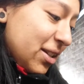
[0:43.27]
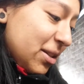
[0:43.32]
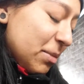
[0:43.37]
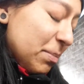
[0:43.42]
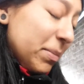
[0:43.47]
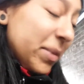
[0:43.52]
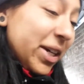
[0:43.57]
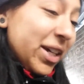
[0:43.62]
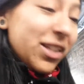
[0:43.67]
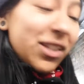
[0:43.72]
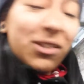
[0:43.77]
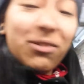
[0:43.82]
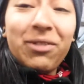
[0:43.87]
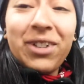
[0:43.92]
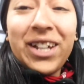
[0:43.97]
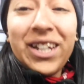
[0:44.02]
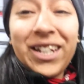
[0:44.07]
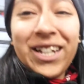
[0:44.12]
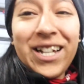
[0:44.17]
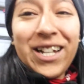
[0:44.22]
mess
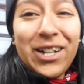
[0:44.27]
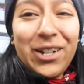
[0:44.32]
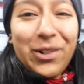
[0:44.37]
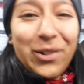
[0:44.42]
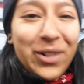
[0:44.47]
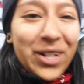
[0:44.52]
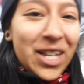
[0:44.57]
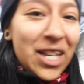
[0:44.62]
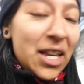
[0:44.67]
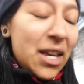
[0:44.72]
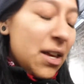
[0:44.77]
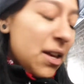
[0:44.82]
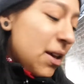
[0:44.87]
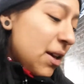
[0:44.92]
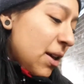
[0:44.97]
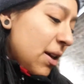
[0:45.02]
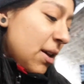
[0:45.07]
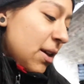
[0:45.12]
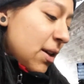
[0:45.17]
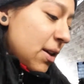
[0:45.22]
right now.
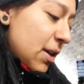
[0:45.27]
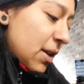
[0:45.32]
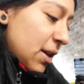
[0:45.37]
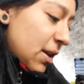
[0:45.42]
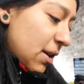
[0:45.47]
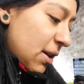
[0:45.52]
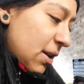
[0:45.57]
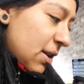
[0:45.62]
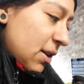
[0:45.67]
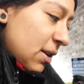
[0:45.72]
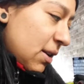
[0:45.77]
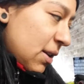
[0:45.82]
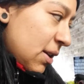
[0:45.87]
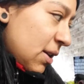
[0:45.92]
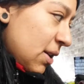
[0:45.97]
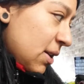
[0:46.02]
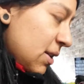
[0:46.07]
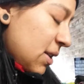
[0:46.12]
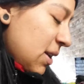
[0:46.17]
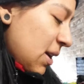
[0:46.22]
And
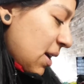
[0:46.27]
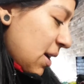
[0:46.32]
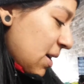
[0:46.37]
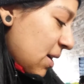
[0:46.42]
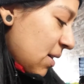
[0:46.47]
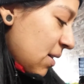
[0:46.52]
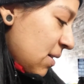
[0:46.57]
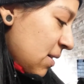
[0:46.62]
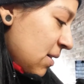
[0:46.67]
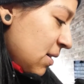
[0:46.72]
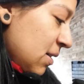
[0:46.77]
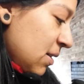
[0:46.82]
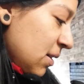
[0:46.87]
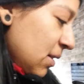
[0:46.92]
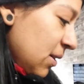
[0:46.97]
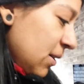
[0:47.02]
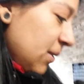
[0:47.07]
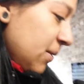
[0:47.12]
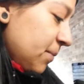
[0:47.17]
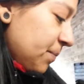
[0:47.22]
yeah,
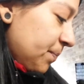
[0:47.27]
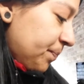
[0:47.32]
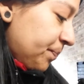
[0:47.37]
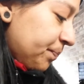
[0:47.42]
um,